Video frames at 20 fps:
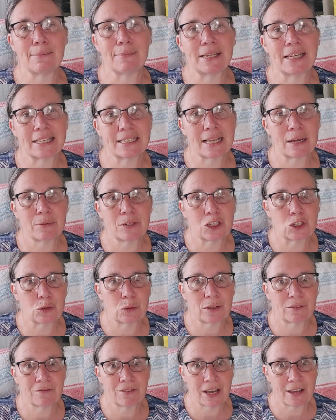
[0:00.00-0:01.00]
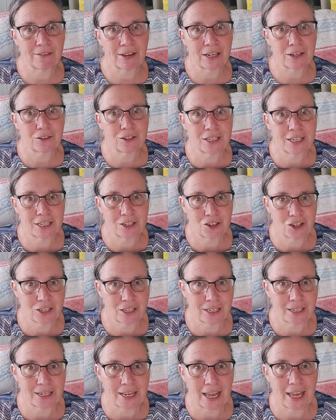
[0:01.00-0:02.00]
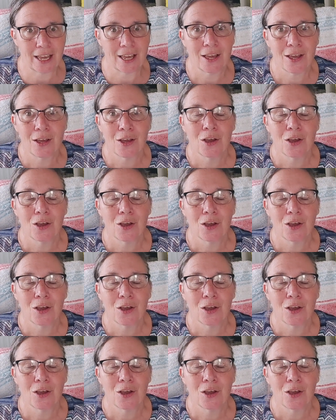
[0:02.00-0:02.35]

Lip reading: because I was doing 500 stitches a day.